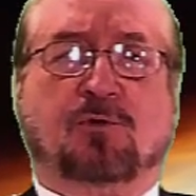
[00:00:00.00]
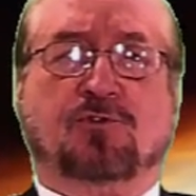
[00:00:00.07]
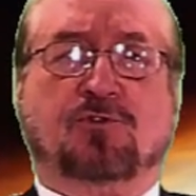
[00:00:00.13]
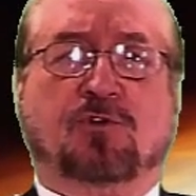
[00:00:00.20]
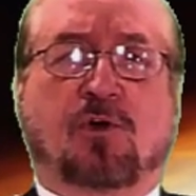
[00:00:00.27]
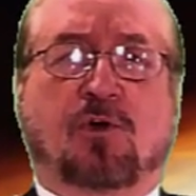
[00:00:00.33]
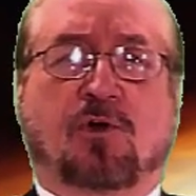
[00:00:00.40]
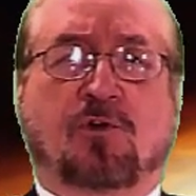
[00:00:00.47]

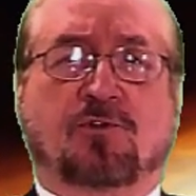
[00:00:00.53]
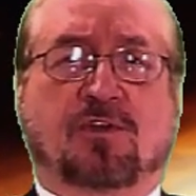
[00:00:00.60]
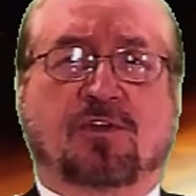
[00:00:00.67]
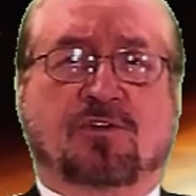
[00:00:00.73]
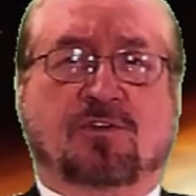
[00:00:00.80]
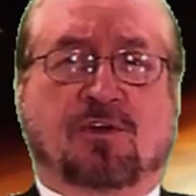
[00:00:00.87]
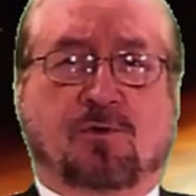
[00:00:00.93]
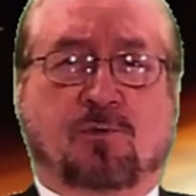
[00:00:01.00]
charge
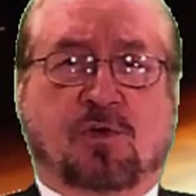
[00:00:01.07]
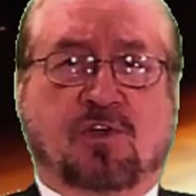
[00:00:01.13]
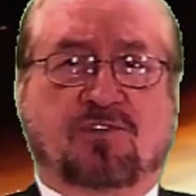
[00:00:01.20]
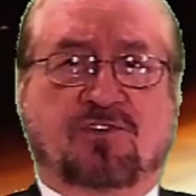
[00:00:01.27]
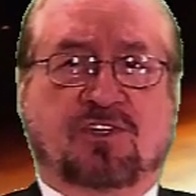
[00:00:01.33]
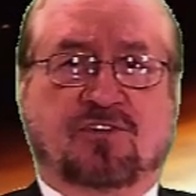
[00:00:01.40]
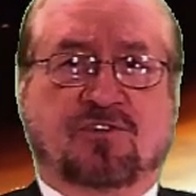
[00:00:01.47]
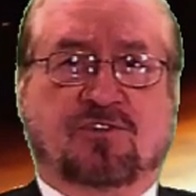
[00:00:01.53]
and
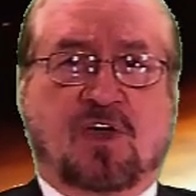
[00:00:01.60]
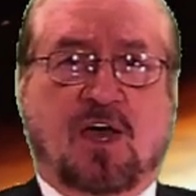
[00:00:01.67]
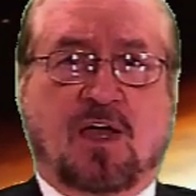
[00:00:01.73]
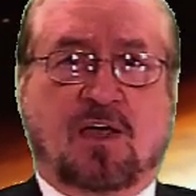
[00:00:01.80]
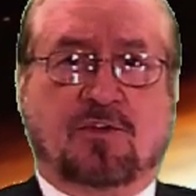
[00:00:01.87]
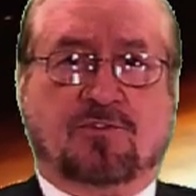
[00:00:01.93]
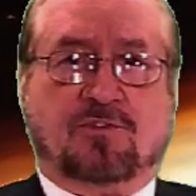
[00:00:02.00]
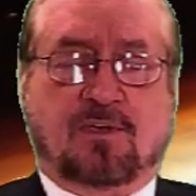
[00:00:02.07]
decreasing in
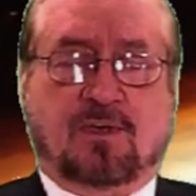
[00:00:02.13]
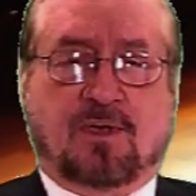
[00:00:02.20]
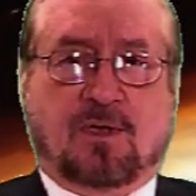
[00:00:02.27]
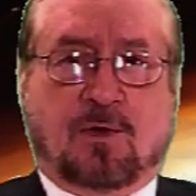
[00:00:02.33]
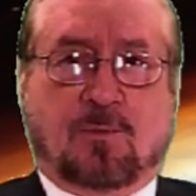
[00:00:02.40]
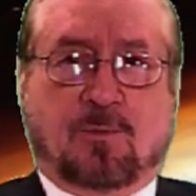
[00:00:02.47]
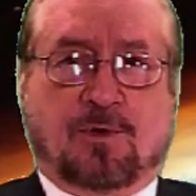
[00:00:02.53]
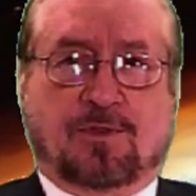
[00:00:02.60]
size
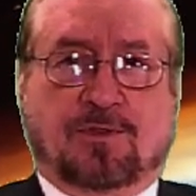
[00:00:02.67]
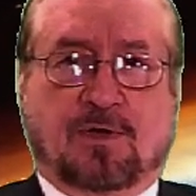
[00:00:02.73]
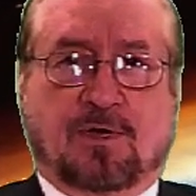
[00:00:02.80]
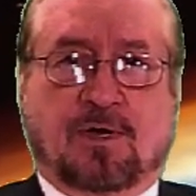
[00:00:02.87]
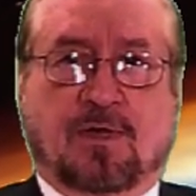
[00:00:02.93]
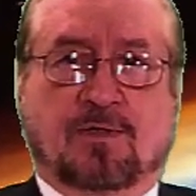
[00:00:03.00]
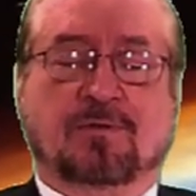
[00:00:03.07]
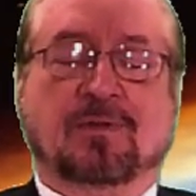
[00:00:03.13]
with
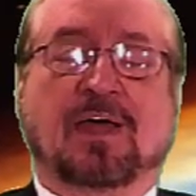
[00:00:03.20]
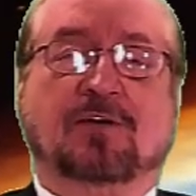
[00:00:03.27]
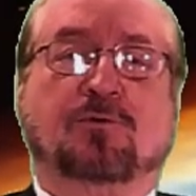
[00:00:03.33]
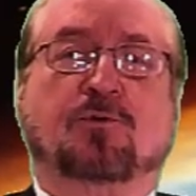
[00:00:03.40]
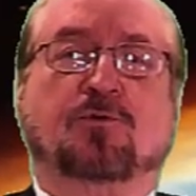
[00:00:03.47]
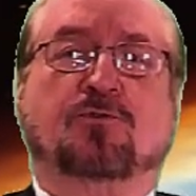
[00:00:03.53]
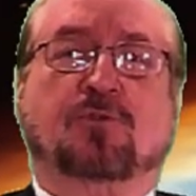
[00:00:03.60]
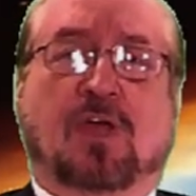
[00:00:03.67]
uh,
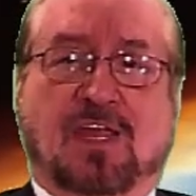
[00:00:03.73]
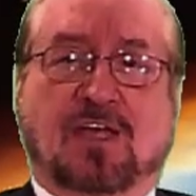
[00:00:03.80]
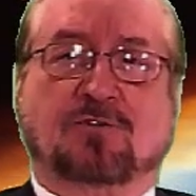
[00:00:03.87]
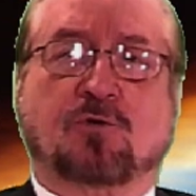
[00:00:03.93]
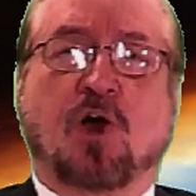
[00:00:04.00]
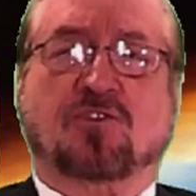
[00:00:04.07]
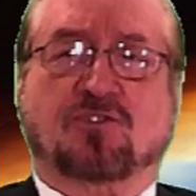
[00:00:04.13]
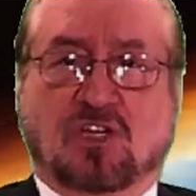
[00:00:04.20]

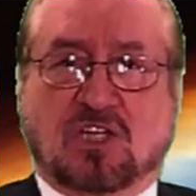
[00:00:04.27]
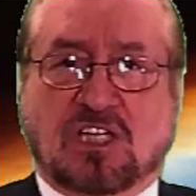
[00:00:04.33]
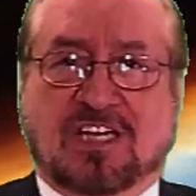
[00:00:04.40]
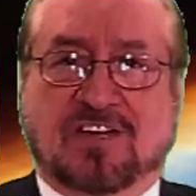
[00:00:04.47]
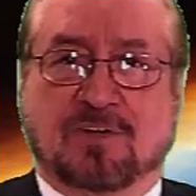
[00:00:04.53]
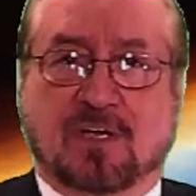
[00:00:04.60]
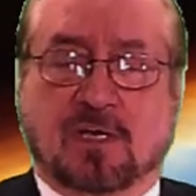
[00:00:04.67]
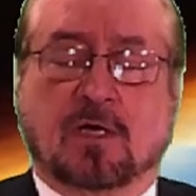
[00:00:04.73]
electrons
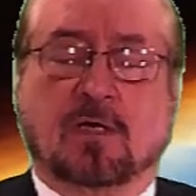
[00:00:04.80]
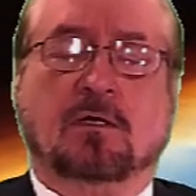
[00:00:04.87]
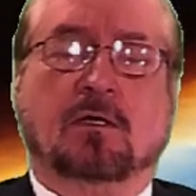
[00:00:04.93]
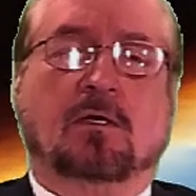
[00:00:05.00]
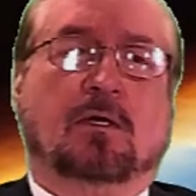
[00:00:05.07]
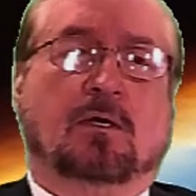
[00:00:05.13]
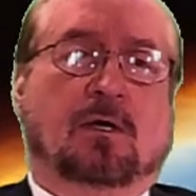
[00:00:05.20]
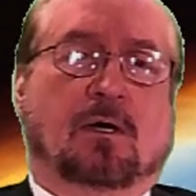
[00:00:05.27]
leaving
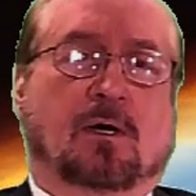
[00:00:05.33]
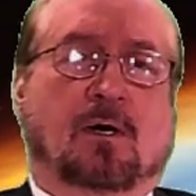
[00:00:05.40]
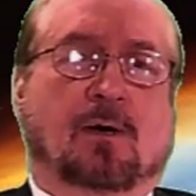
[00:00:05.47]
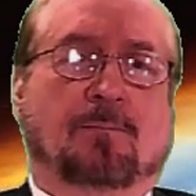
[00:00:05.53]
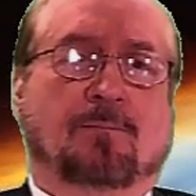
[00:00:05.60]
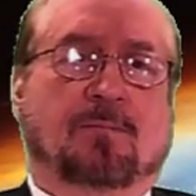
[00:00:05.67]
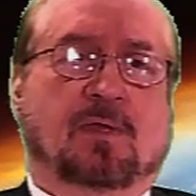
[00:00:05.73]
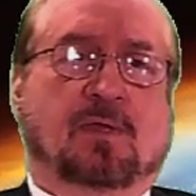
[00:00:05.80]

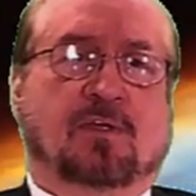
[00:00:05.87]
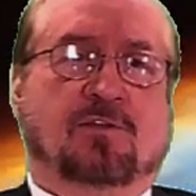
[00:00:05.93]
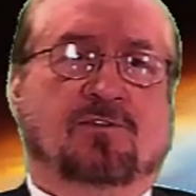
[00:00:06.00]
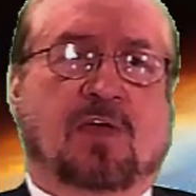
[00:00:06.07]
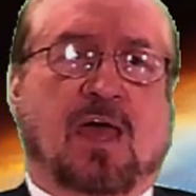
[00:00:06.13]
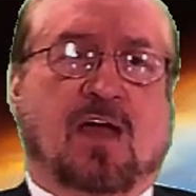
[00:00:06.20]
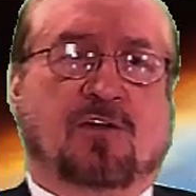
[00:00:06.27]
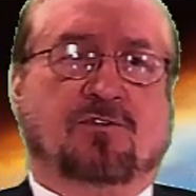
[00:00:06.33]
um, it's
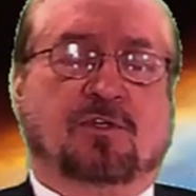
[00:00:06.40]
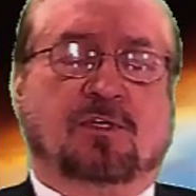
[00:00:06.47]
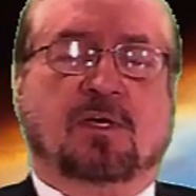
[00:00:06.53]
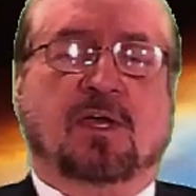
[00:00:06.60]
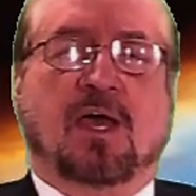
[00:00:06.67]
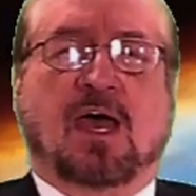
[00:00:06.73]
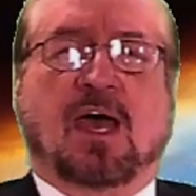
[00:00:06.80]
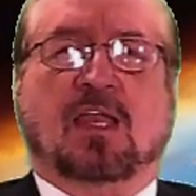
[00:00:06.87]

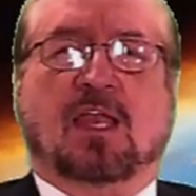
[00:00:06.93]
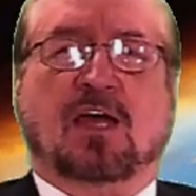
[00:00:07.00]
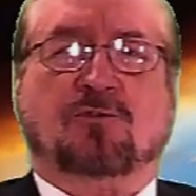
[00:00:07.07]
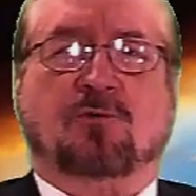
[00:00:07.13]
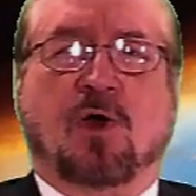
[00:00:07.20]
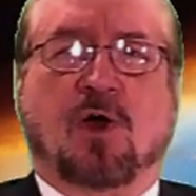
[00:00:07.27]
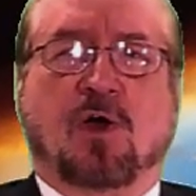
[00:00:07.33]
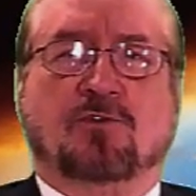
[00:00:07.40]
actually
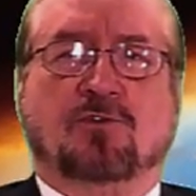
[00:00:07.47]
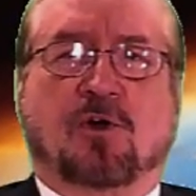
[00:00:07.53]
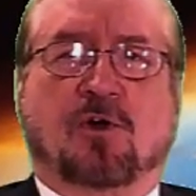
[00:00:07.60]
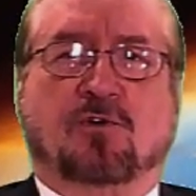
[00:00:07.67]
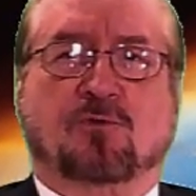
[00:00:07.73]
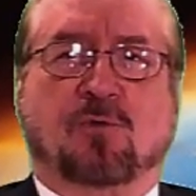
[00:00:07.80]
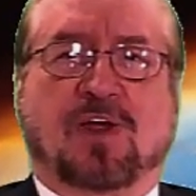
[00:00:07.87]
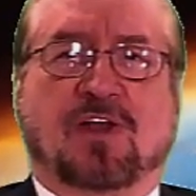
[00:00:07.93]
electrons are
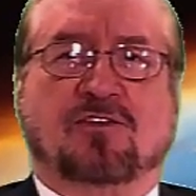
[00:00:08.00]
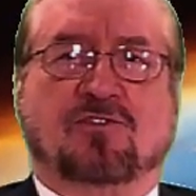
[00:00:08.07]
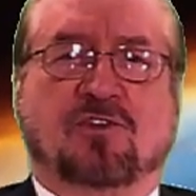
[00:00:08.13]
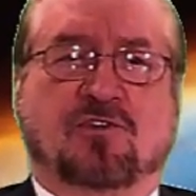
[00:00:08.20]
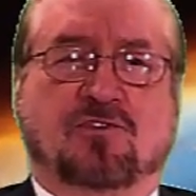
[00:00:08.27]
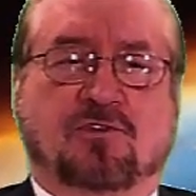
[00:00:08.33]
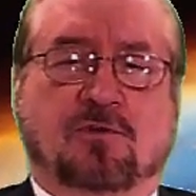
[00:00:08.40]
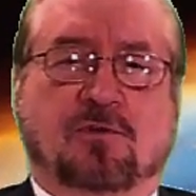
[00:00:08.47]

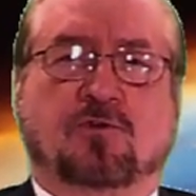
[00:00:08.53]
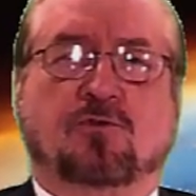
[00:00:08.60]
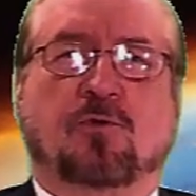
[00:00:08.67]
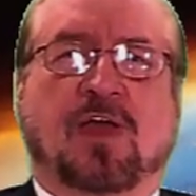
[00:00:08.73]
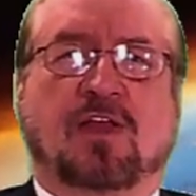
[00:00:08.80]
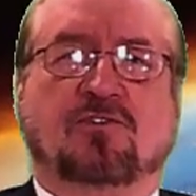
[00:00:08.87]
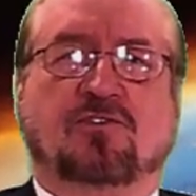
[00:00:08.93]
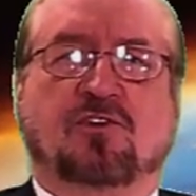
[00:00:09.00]
transition, the
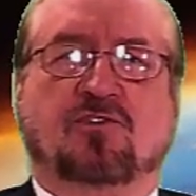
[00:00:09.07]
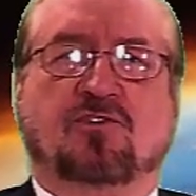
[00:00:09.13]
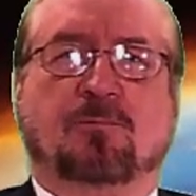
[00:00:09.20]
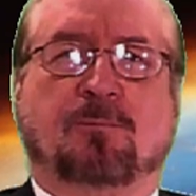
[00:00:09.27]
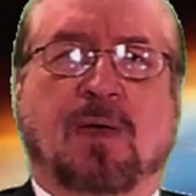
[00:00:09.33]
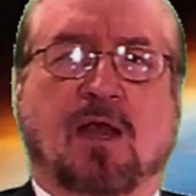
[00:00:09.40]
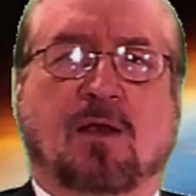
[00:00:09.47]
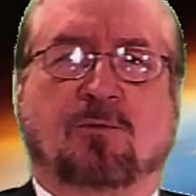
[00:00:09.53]
transition
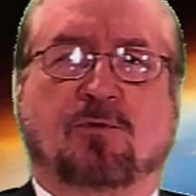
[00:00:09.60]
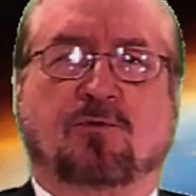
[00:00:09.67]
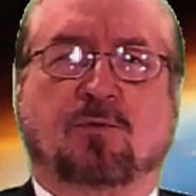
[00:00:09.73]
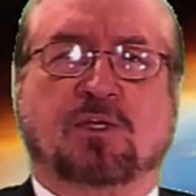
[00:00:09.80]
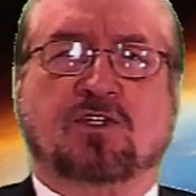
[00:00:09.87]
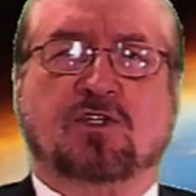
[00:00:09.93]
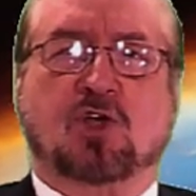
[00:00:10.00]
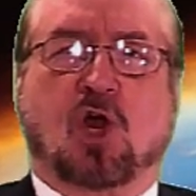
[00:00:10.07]
matter
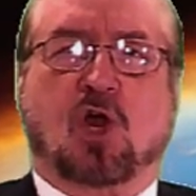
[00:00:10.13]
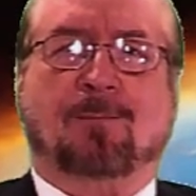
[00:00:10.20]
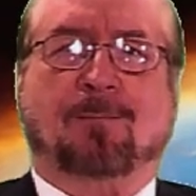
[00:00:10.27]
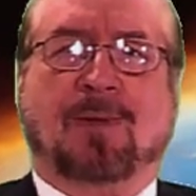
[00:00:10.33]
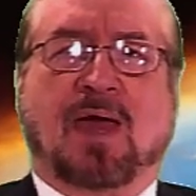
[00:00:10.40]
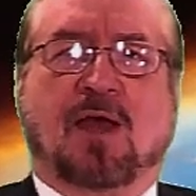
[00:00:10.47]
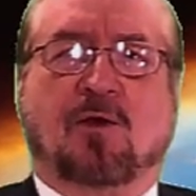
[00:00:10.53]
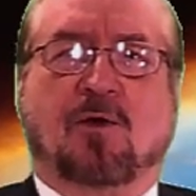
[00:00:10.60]
between dark
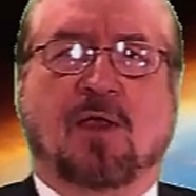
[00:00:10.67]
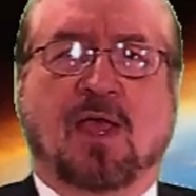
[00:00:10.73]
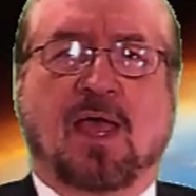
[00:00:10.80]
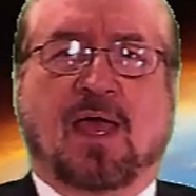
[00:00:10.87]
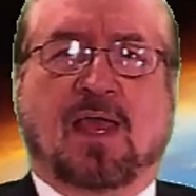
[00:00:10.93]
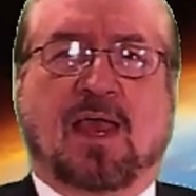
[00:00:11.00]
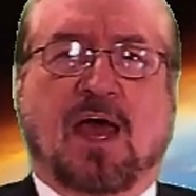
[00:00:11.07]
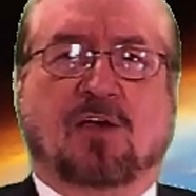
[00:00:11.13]
matter
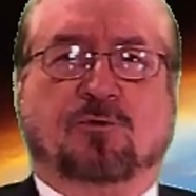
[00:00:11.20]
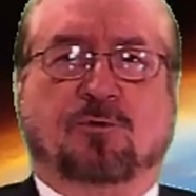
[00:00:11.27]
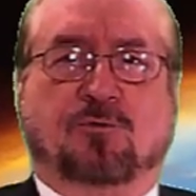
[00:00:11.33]
and actual